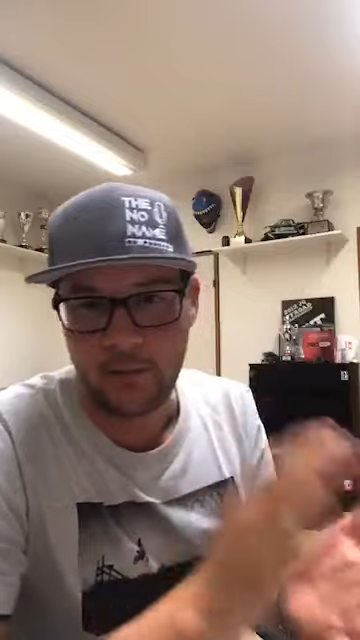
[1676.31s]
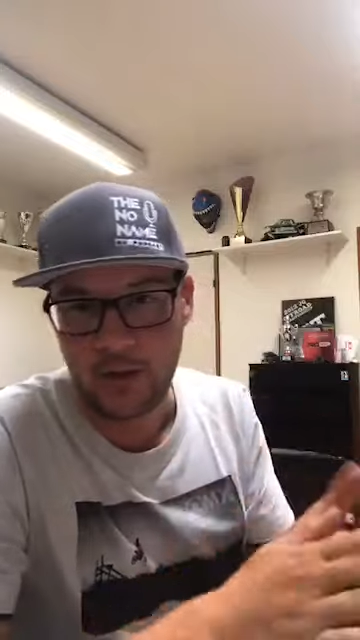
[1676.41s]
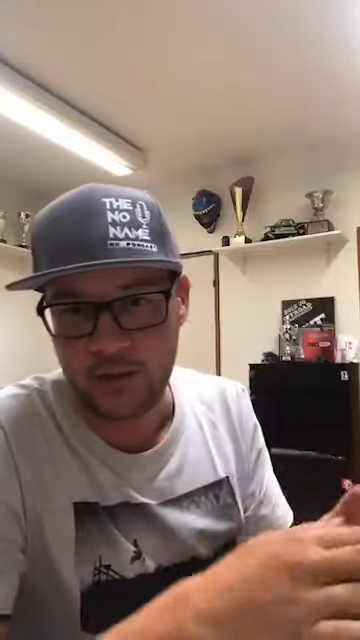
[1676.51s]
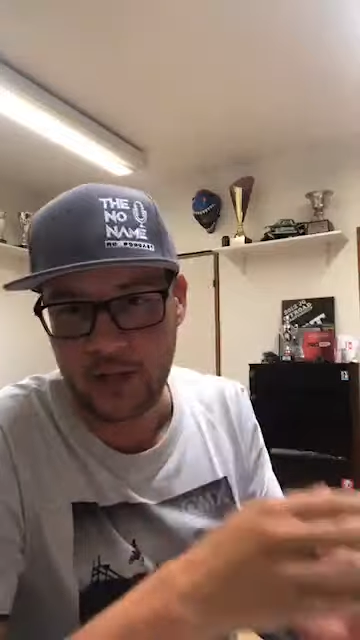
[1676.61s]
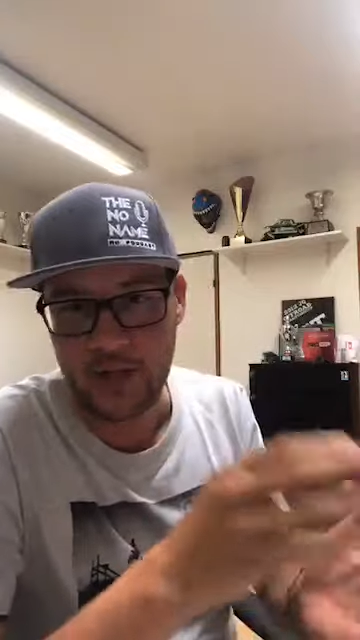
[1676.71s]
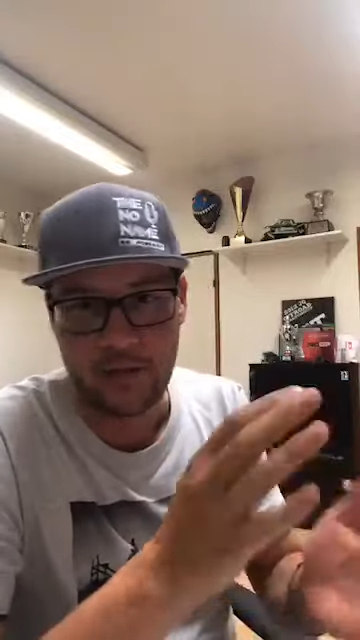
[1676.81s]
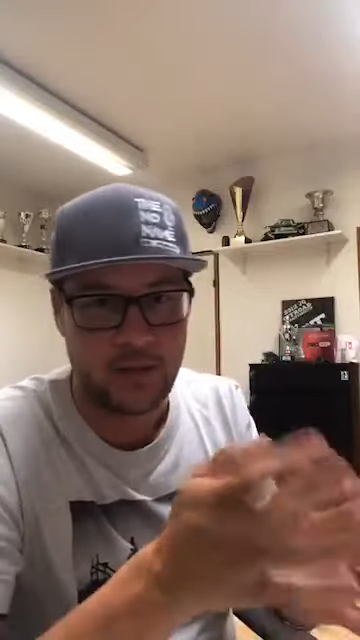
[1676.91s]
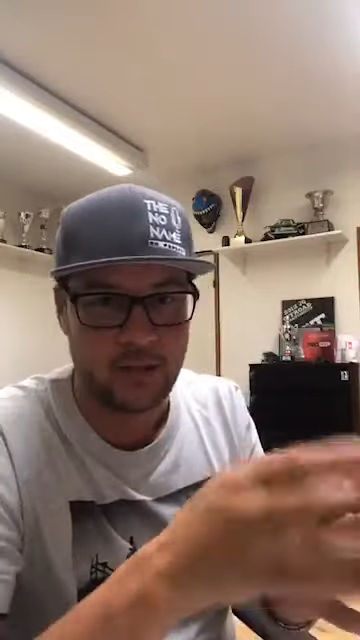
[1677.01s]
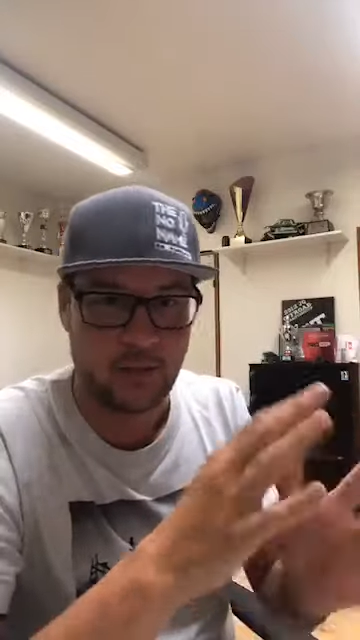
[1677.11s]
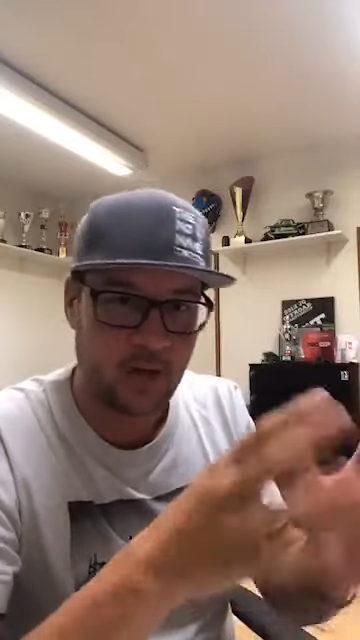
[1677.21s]
hotel,
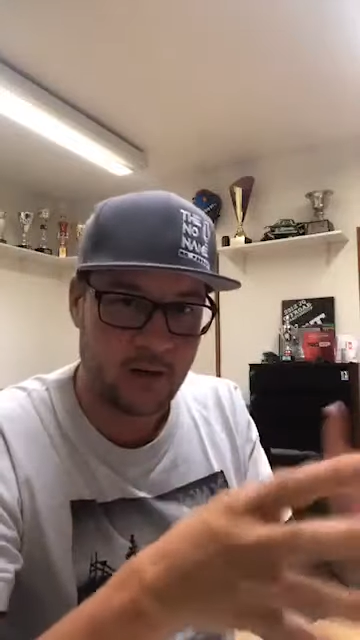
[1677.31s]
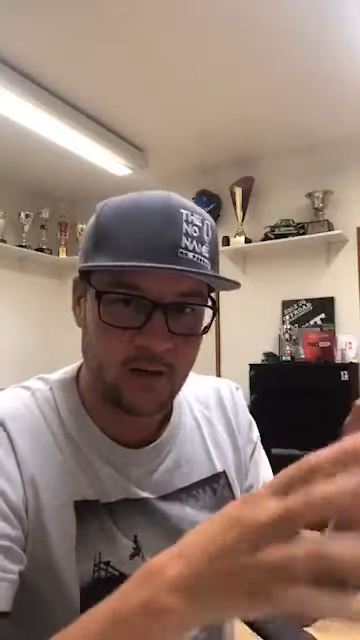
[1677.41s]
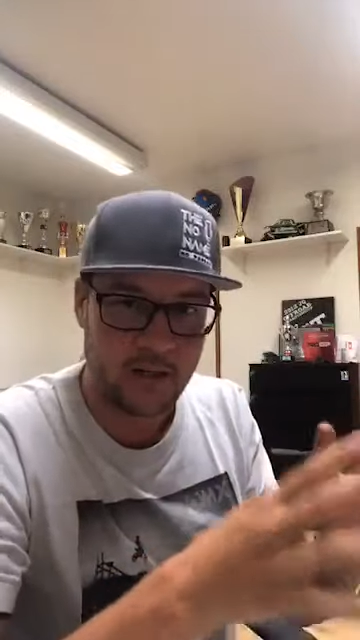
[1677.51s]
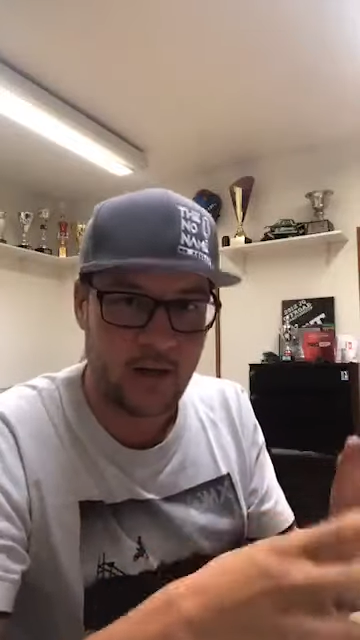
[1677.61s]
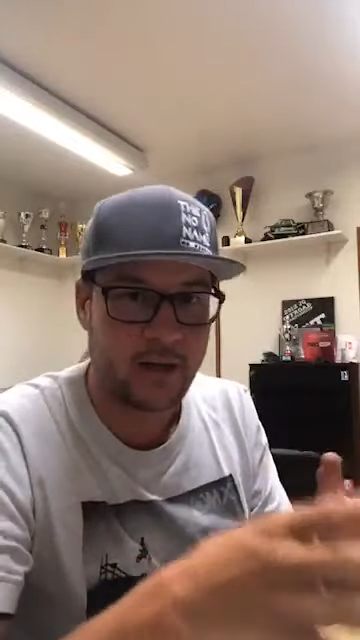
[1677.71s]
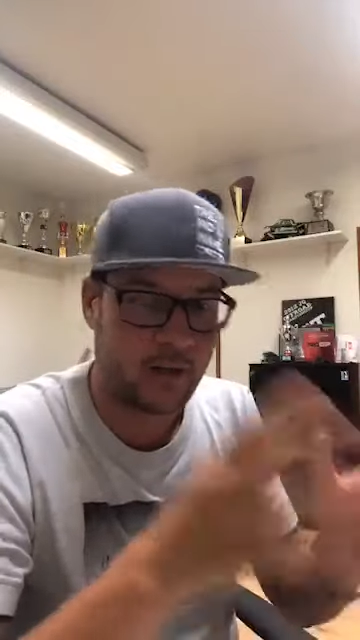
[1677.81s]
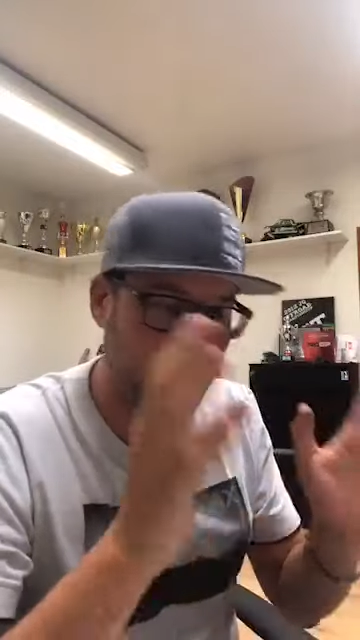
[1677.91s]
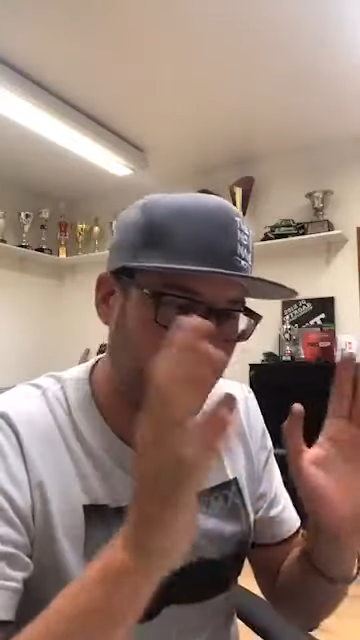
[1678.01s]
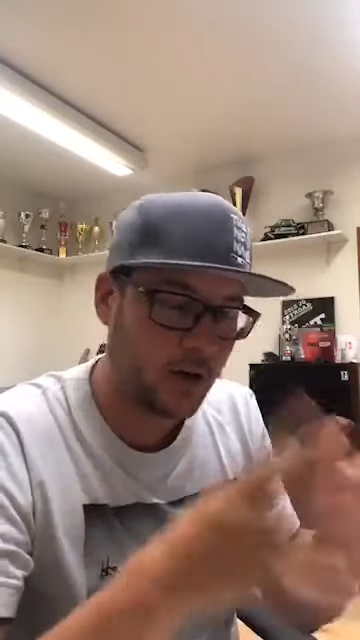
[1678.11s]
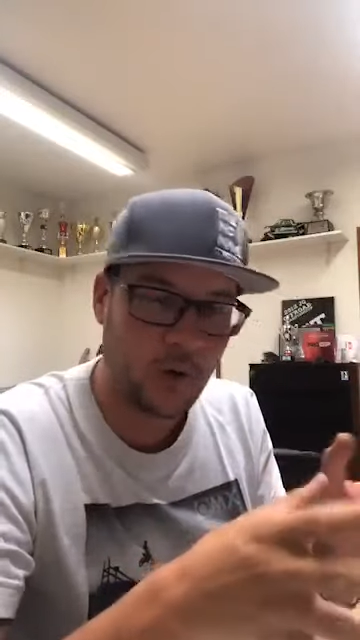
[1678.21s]
rental car, that I can
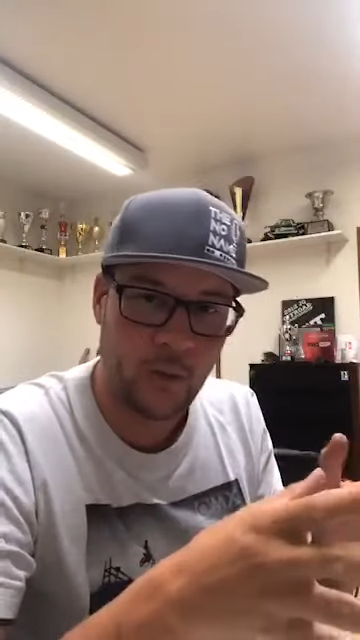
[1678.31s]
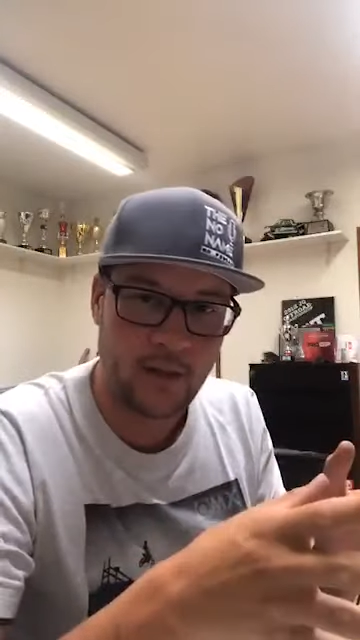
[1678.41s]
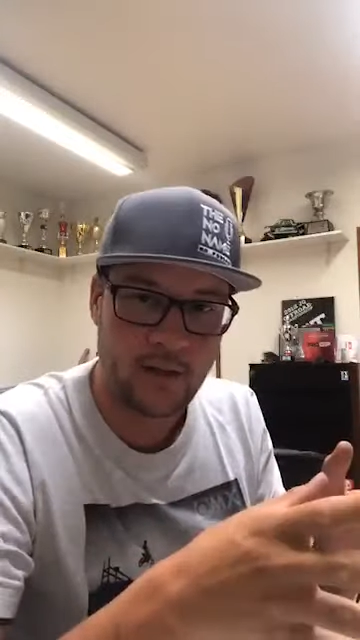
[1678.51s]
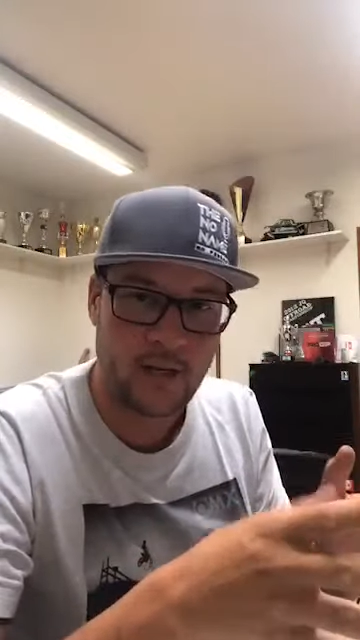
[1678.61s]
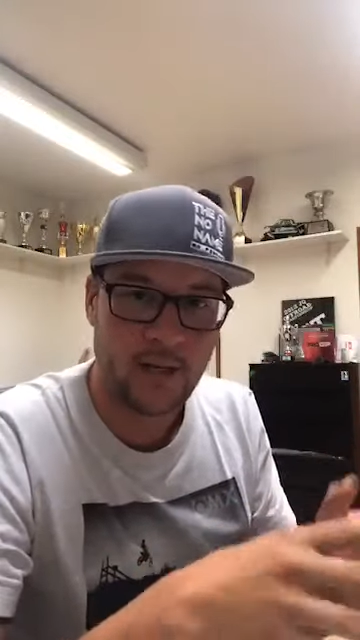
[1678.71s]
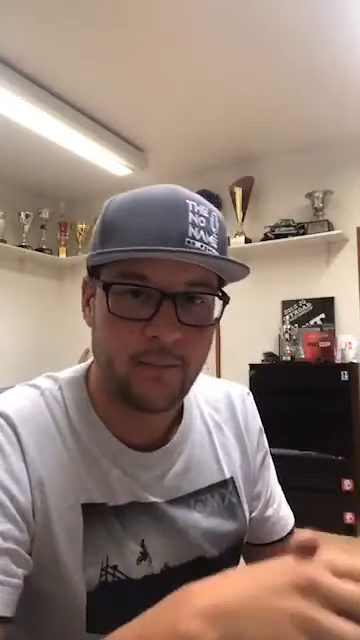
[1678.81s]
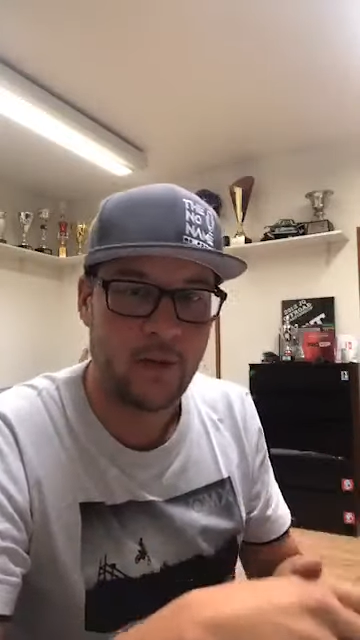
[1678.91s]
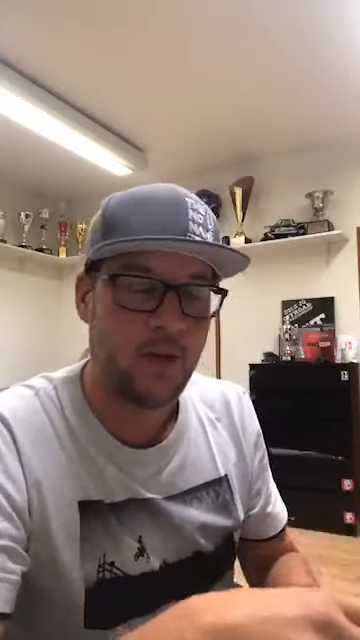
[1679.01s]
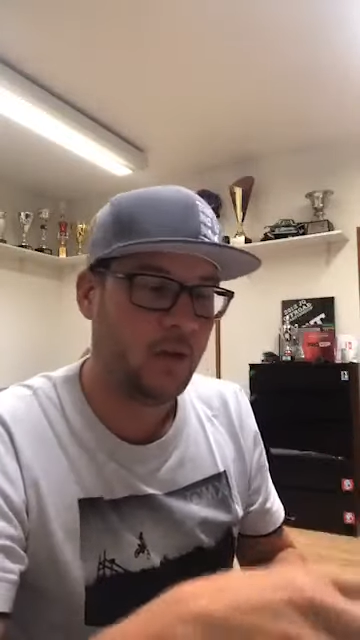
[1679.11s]
only go one time.